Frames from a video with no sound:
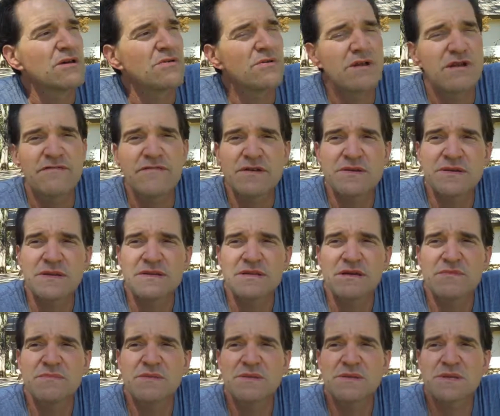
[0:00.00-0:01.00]
Go in and visit
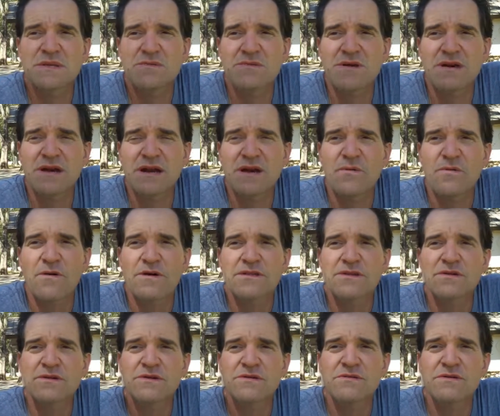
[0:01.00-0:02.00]
them and see what kind of work
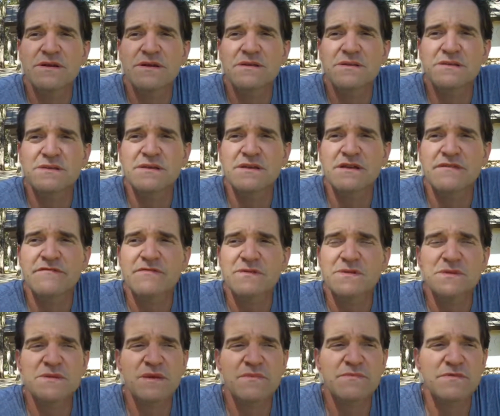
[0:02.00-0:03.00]
they're doing and see if
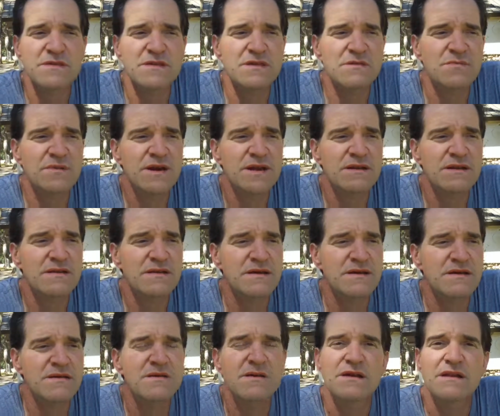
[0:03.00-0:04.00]
it's something you might
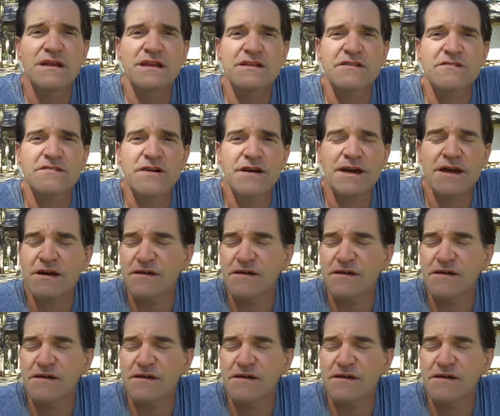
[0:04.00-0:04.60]
uh, like to try